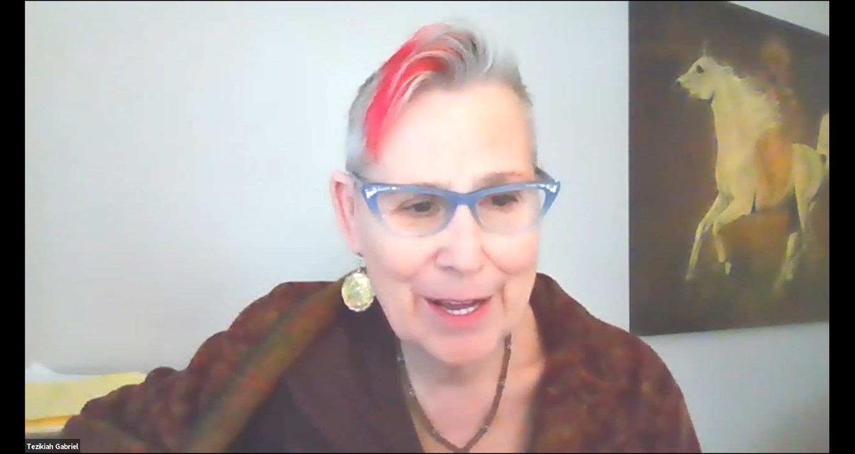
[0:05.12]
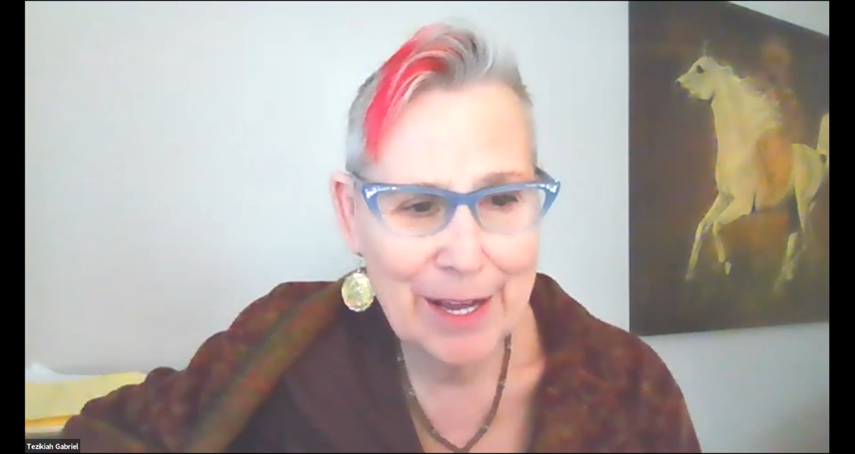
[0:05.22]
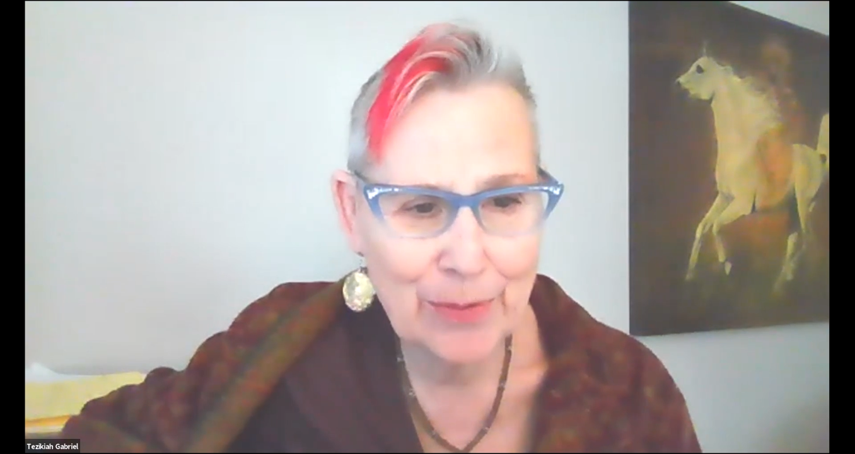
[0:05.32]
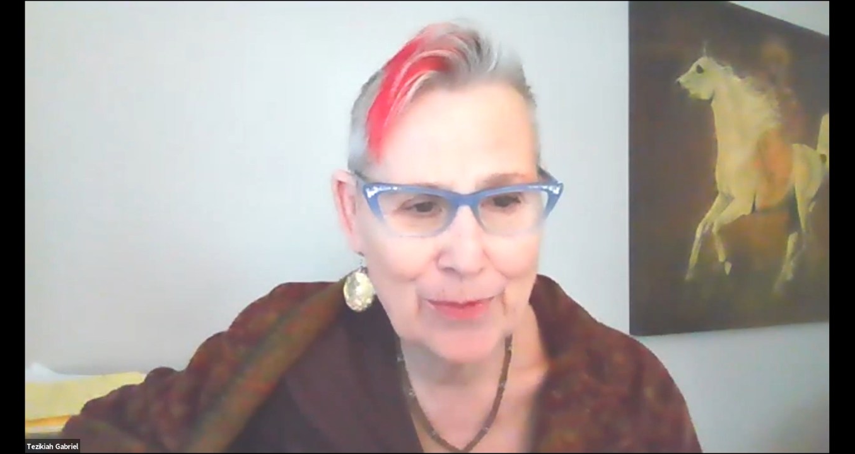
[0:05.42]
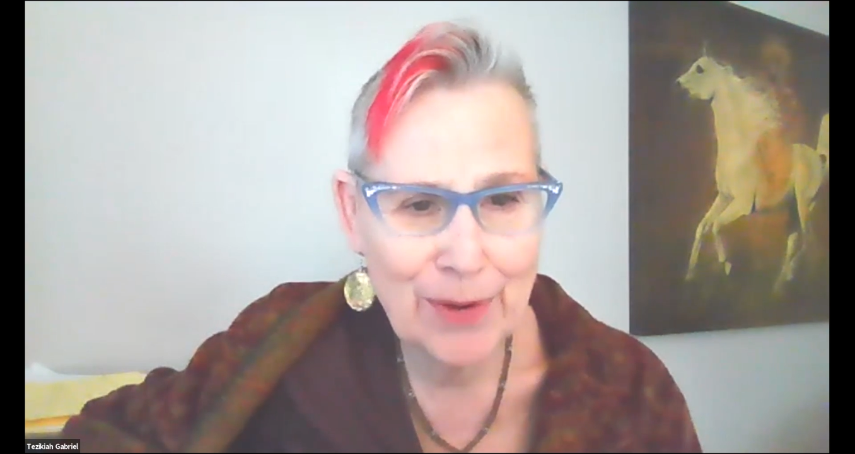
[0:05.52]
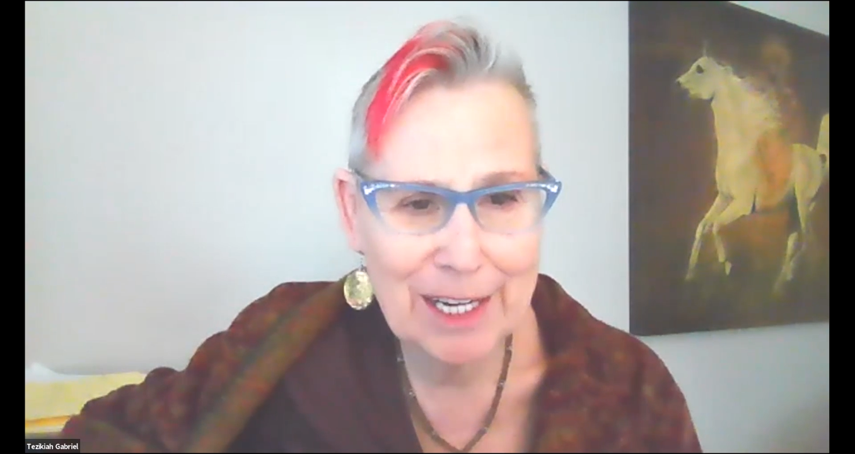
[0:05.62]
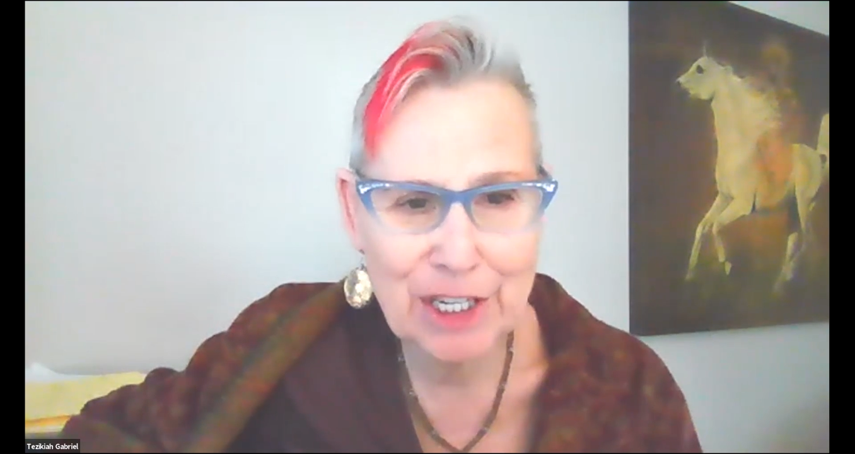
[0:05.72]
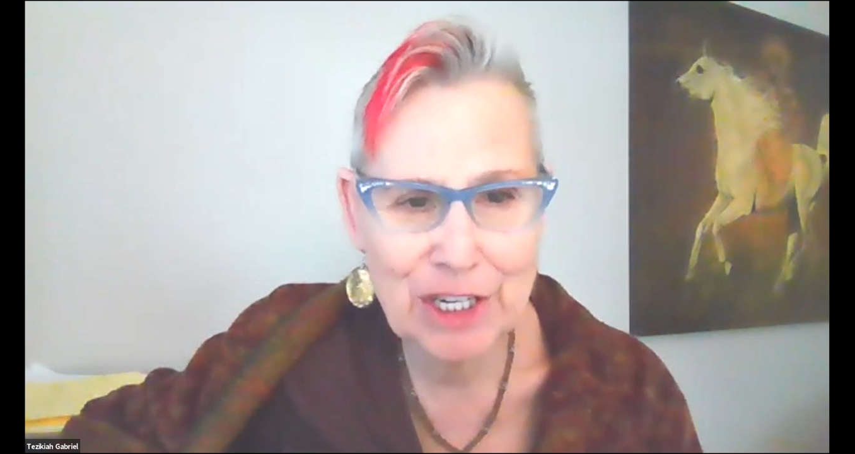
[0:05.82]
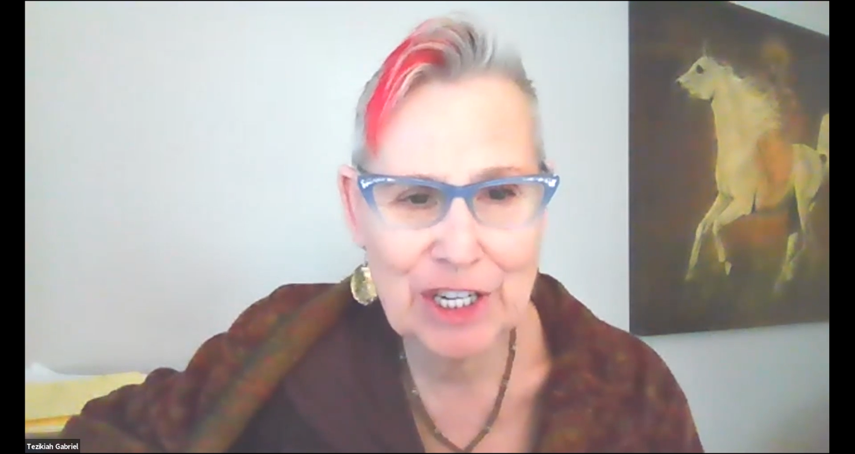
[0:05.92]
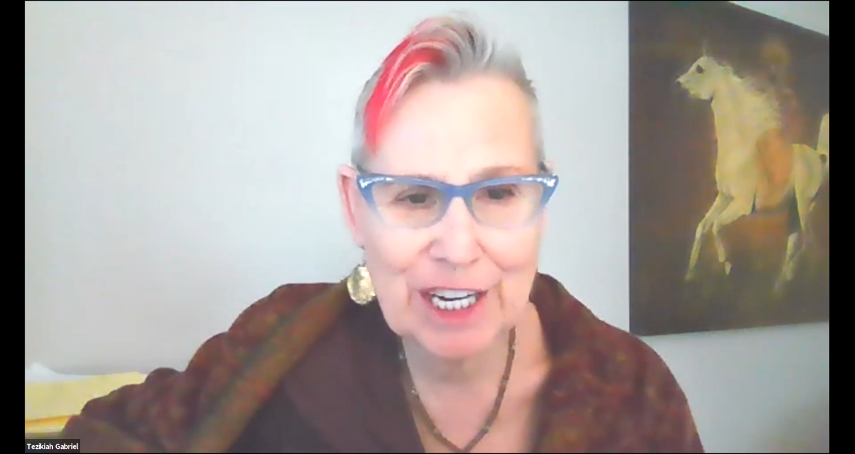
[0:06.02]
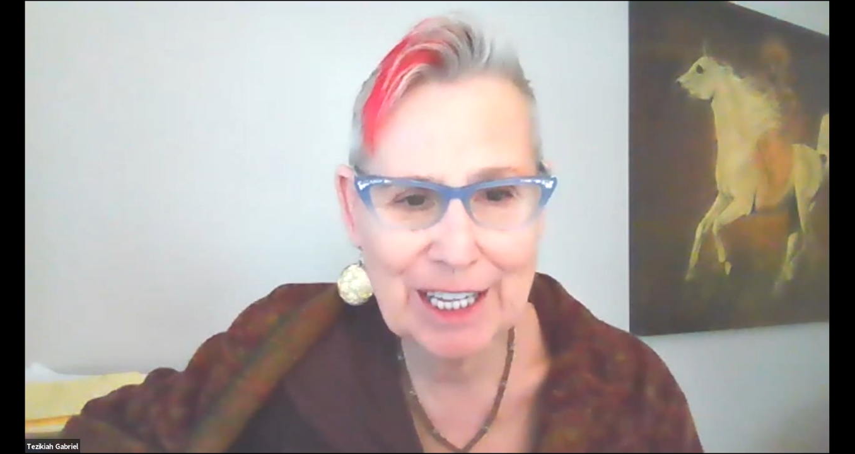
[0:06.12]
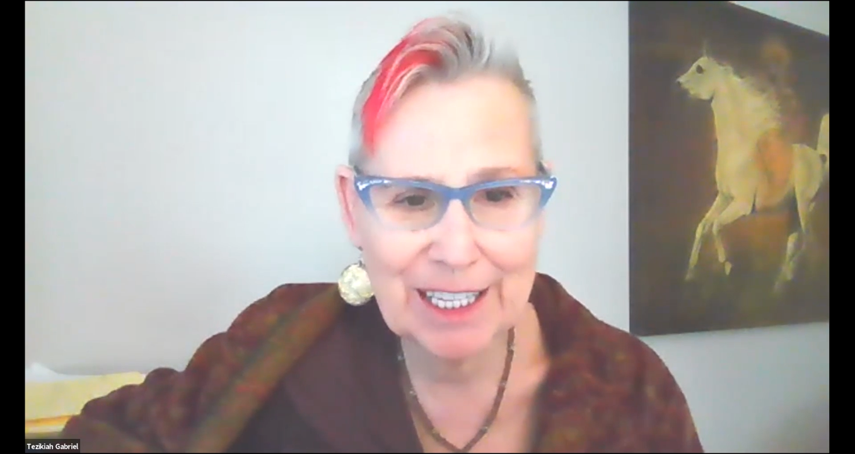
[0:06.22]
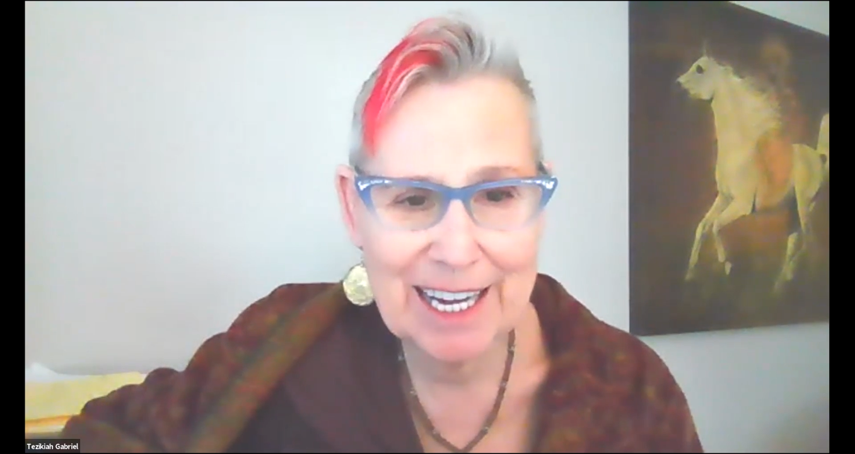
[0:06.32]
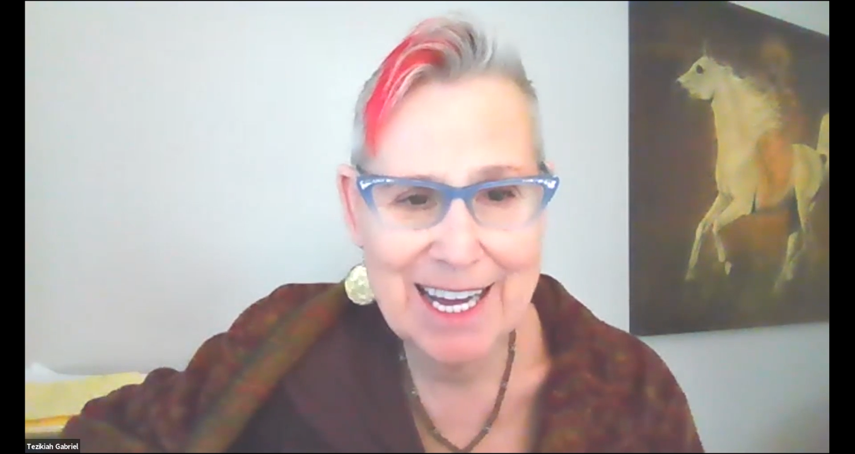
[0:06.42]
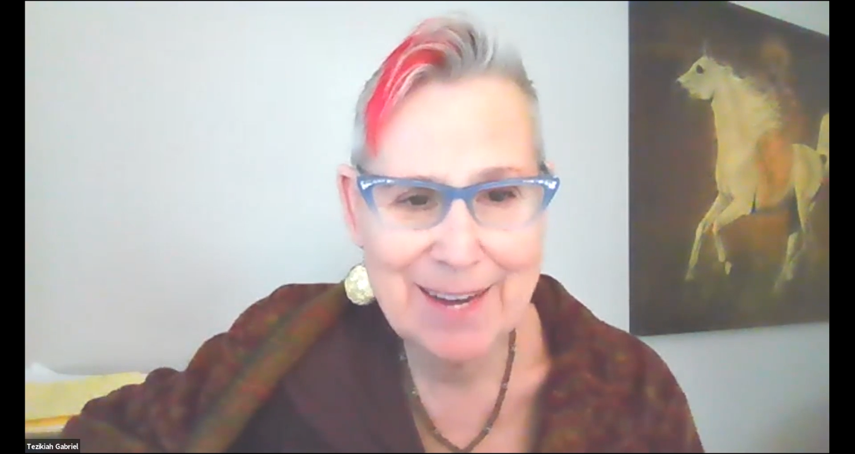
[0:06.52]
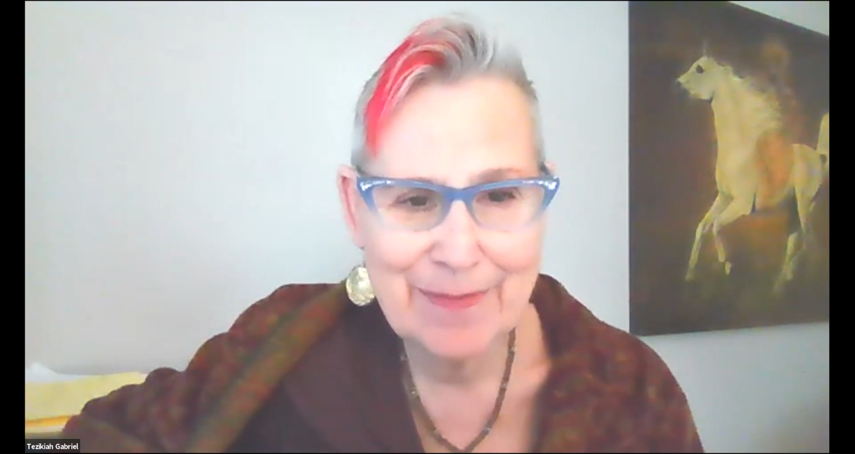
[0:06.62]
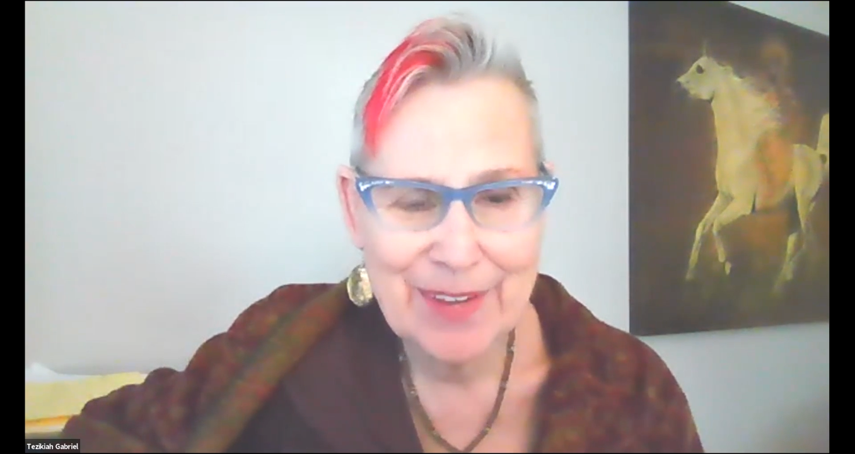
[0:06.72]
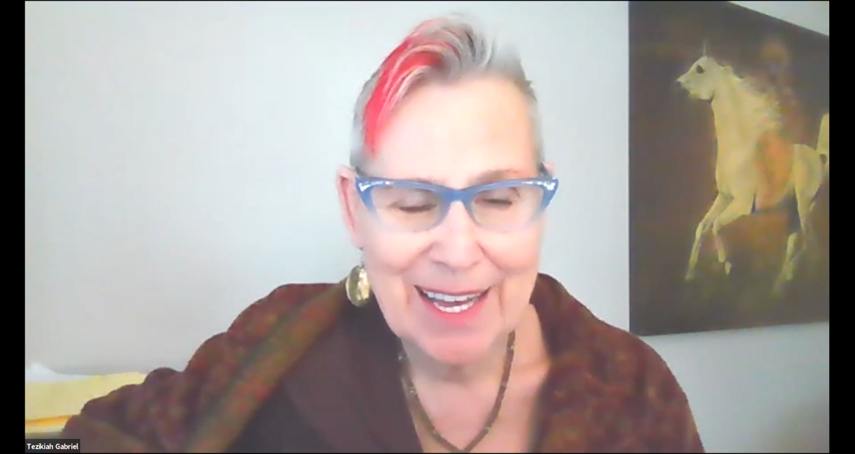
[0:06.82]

with Rich Shealey.